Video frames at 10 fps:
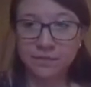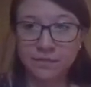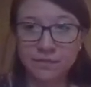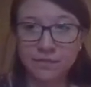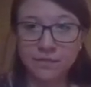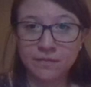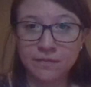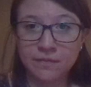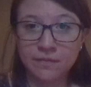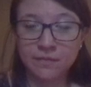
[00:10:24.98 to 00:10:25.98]

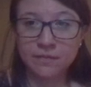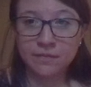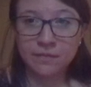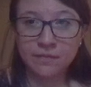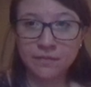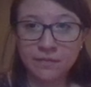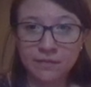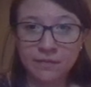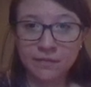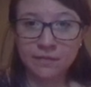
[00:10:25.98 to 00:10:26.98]

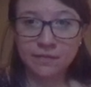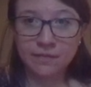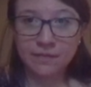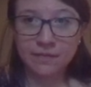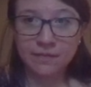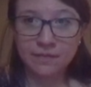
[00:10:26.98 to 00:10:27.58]
(silence)